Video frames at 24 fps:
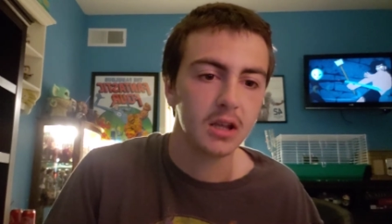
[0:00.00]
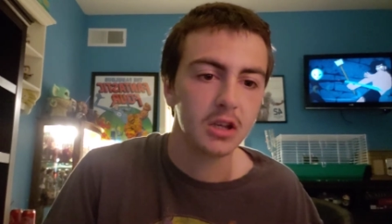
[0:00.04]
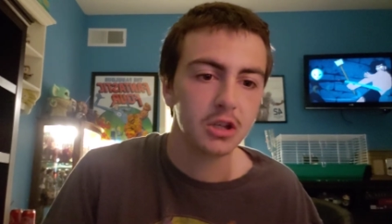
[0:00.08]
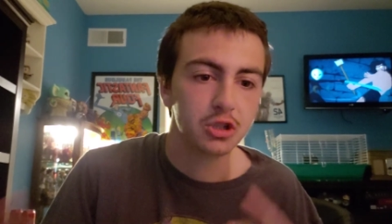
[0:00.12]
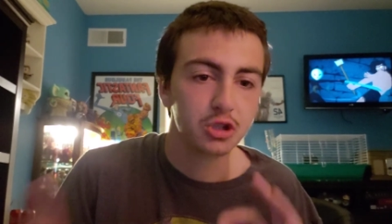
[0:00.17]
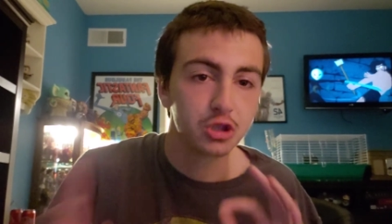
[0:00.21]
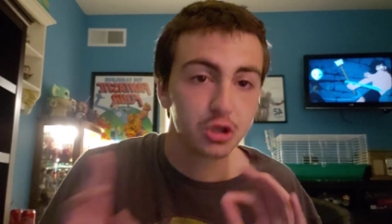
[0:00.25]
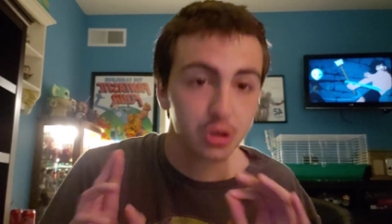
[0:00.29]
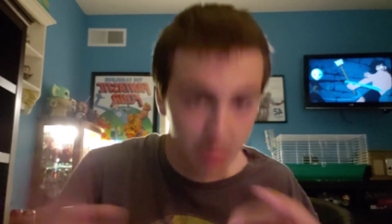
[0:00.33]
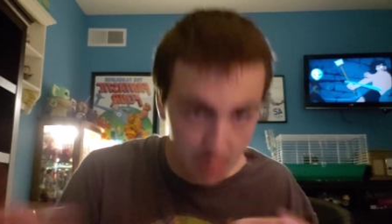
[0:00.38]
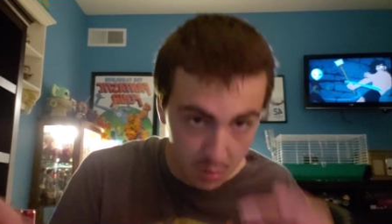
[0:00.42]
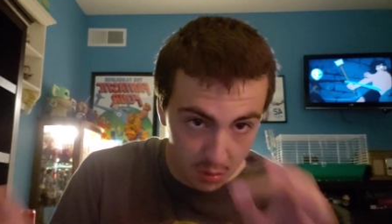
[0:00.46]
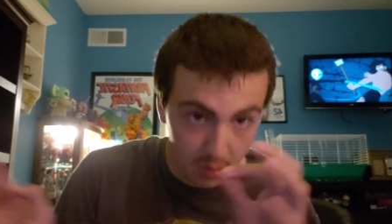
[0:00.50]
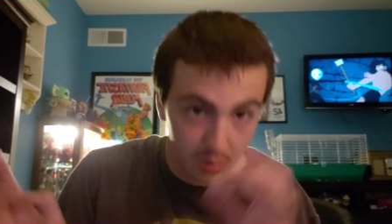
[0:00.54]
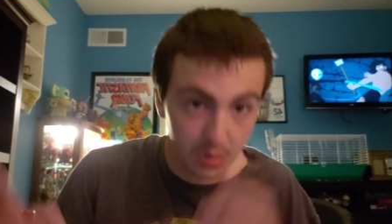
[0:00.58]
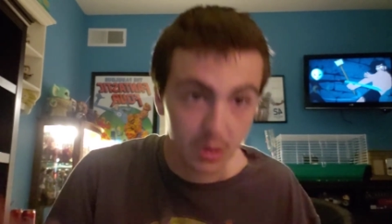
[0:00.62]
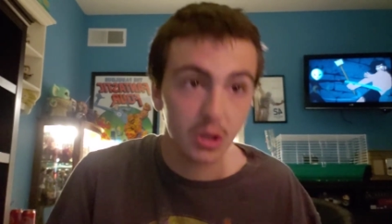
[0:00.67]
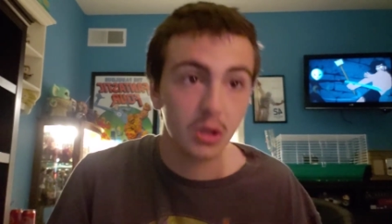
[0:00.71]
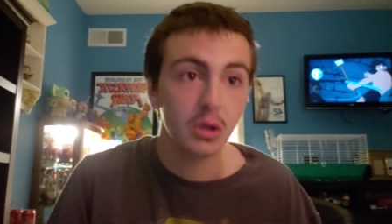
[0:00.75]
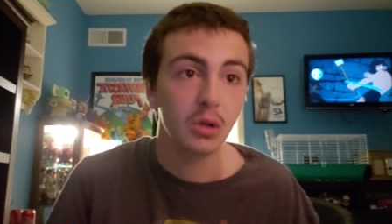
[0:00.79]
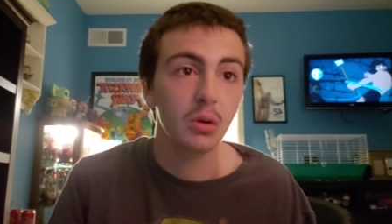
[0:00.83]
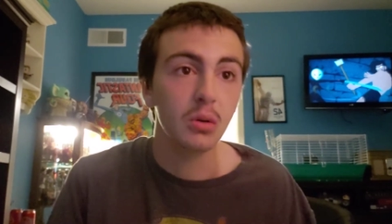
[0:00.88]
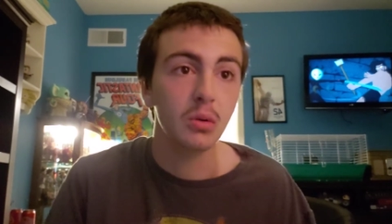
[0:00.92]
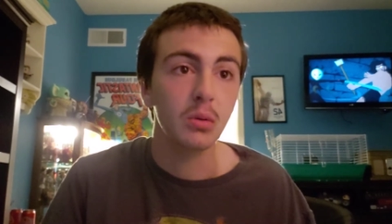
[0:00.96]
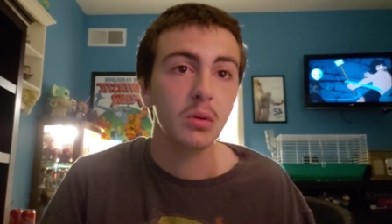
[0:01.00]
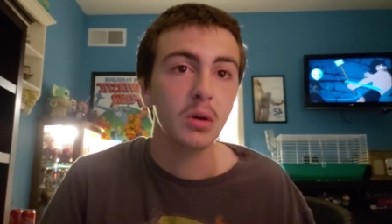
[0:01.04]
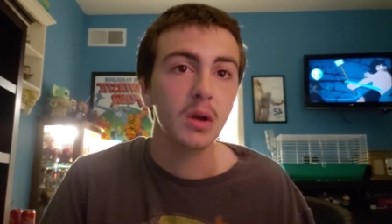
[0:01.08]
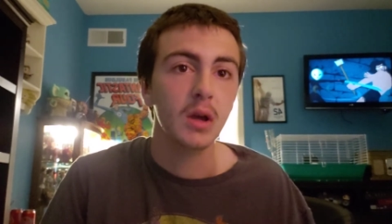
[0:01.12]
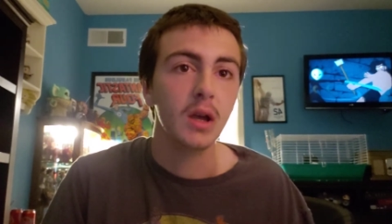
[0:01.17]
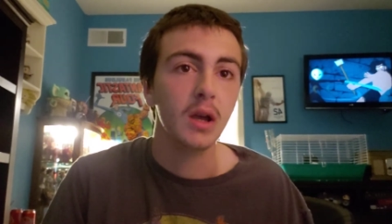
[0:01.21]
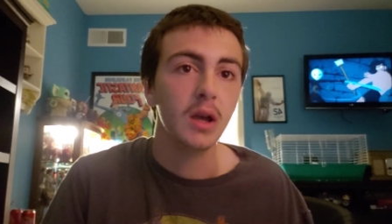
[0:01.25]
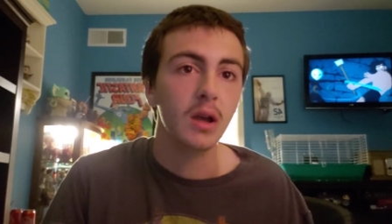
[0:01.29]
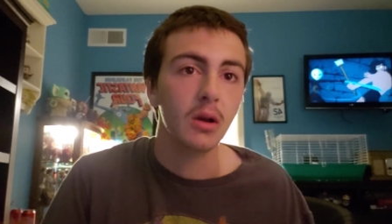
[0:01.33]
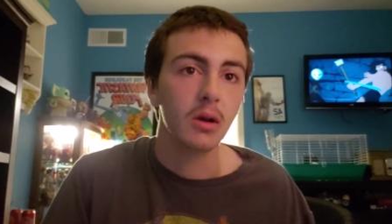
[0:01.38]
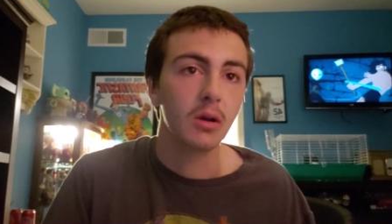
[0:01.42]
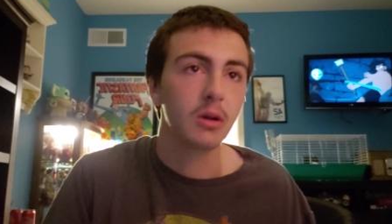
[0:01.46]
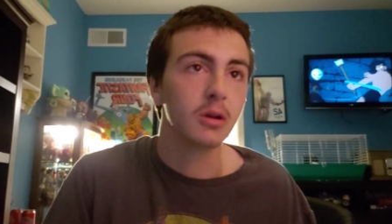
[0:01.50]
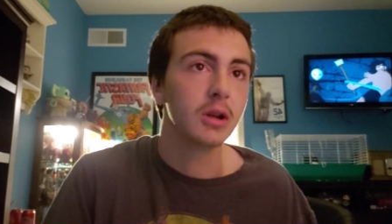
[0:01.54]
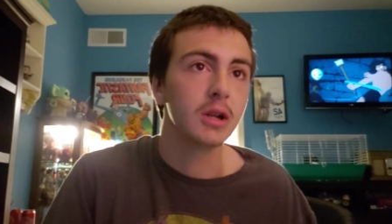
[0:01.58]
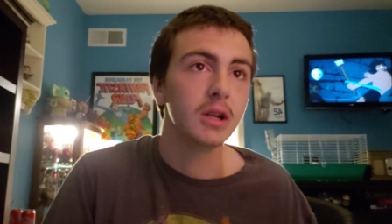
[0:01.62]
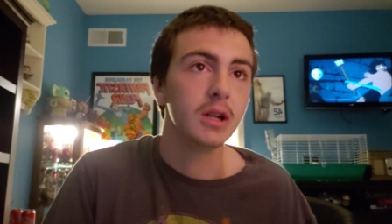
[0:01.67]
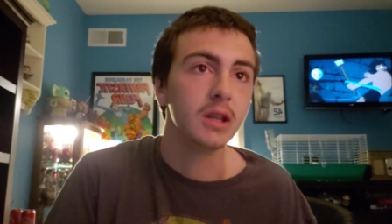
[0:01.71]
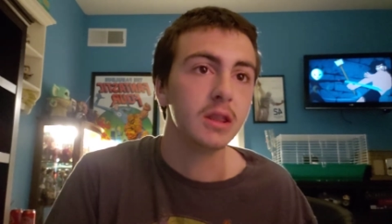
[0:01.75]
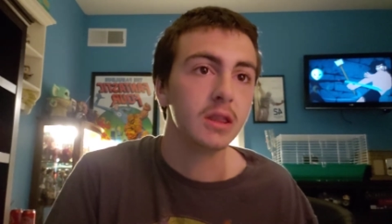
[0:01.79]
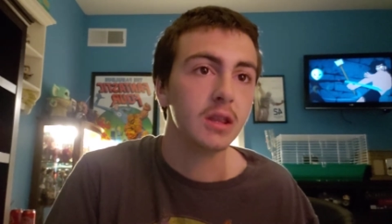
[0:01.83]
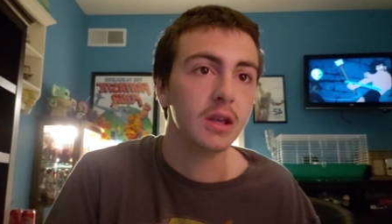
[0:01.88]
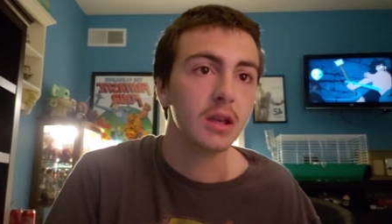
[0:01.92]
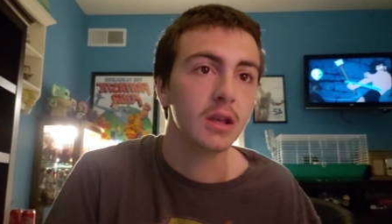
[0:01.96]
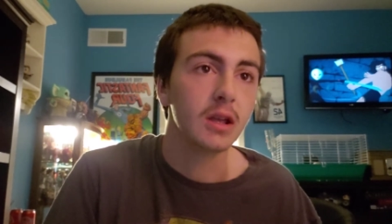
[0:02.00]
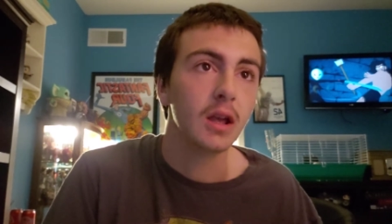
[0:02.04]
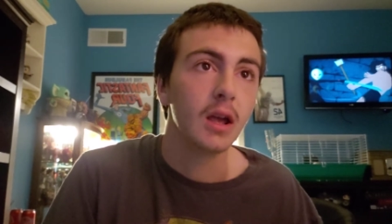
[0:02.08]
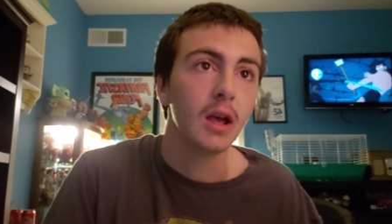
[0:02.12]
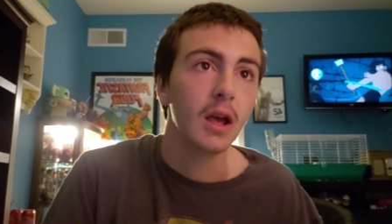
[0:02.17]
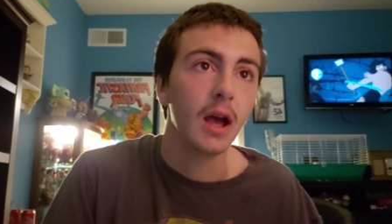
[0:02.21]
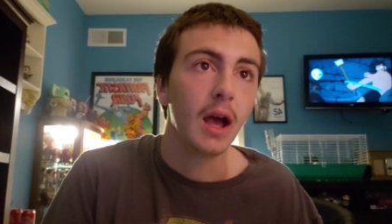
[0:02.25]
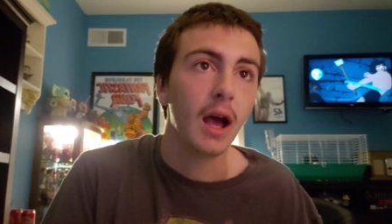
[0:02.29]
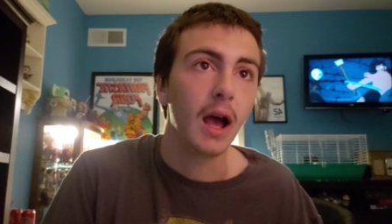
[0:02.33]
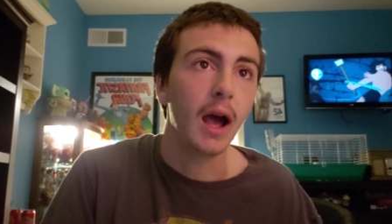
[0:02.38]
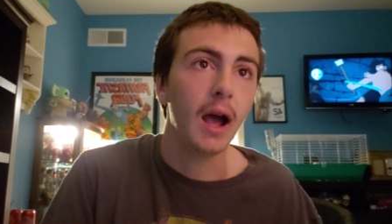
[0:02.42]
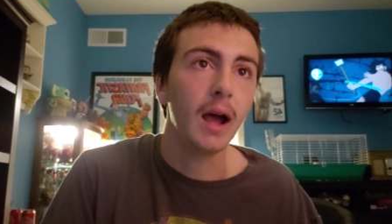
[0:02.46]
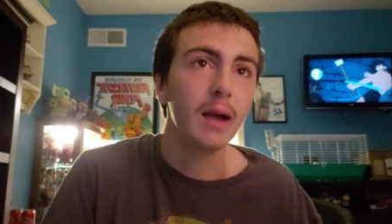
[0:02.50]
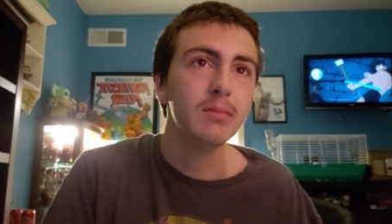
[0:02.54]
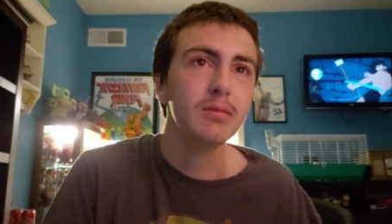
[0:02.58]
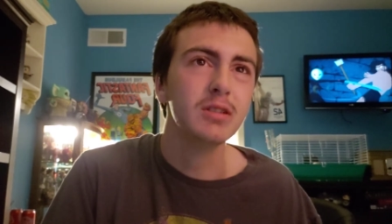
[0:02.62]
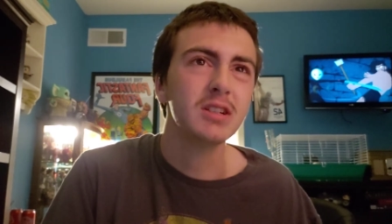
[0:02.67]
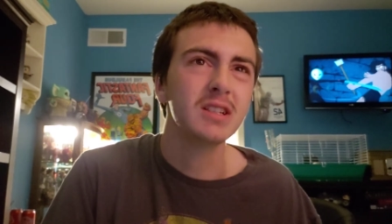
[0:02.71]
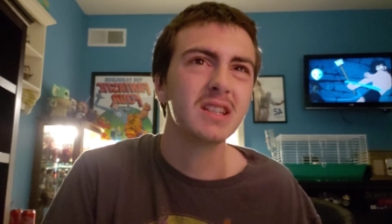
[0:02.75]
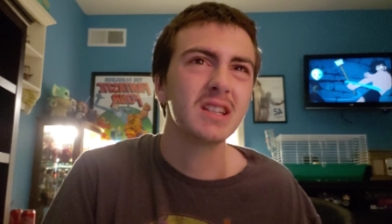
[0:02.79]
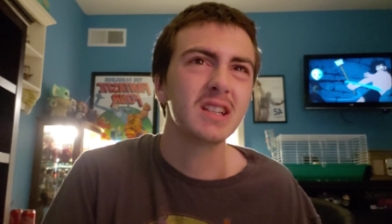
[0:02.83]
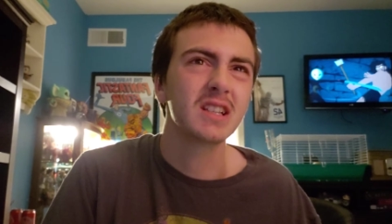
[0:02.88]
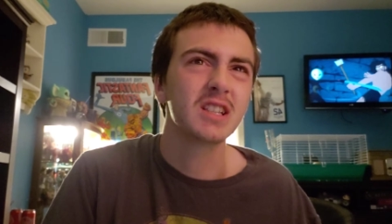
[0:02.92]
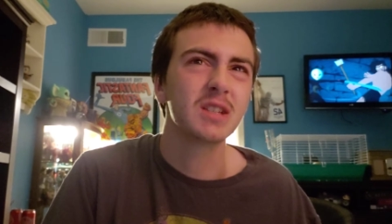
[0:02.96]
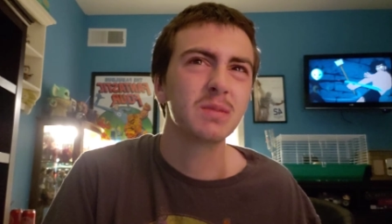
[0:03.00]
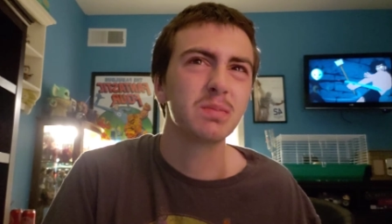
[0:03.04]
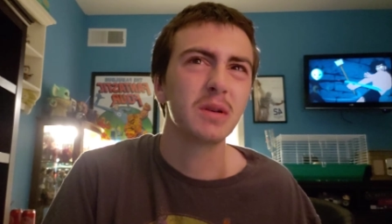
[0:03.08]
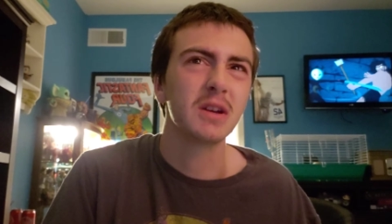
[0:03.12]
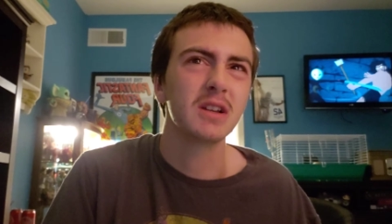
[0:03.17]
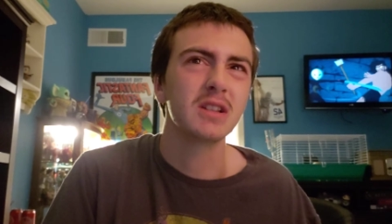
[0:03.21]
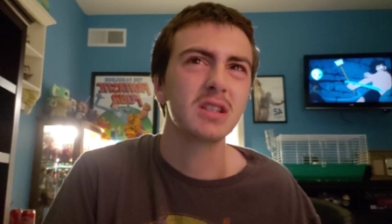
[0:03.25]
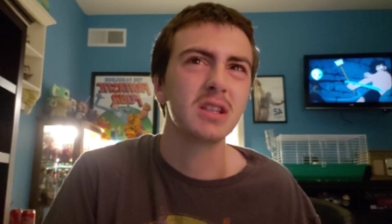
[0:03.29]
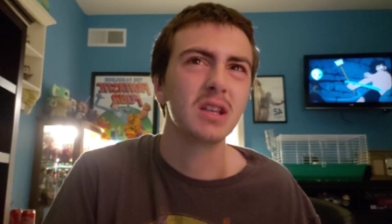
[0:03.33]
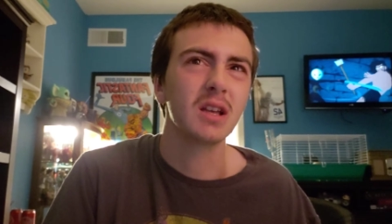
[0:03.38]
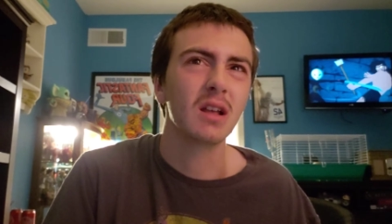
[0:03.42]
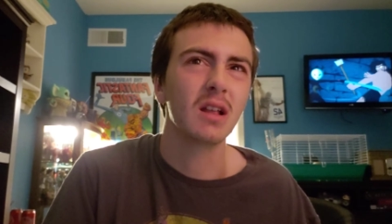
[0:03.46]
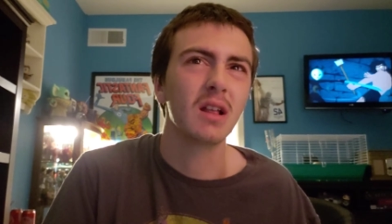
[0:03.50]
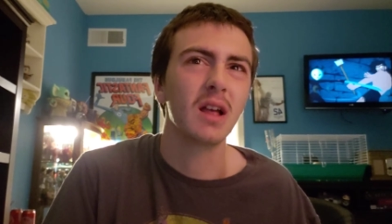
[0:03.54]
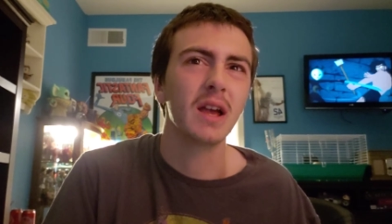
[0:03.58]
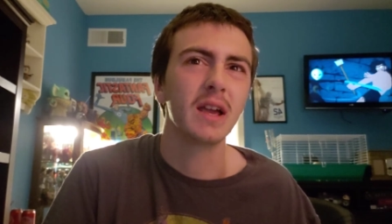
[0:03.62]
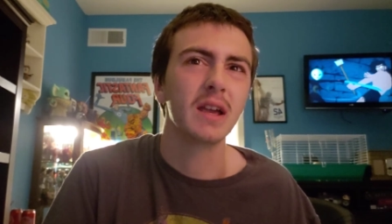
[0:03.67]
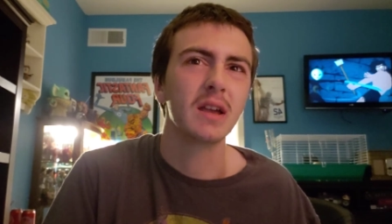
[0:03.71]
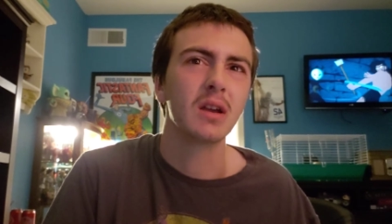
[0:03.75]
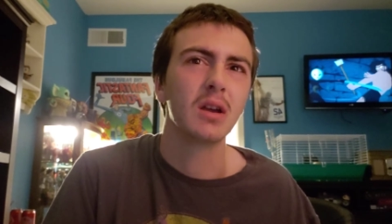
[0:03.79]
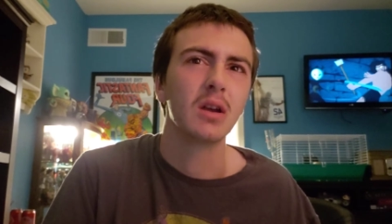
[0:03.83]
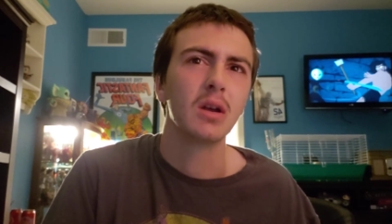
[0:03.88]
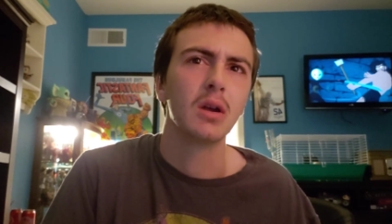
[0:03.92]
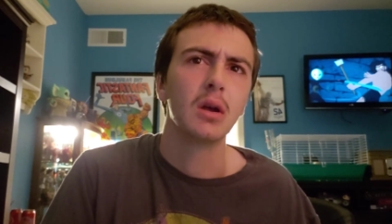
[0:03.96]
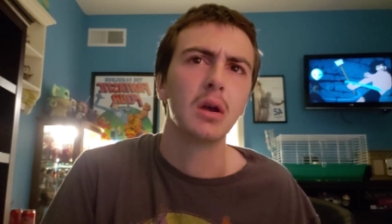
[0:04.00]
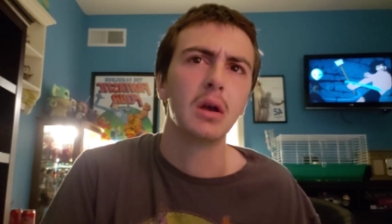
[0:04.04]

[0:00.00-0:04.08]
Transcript: screw you or anything. I'm just expressing like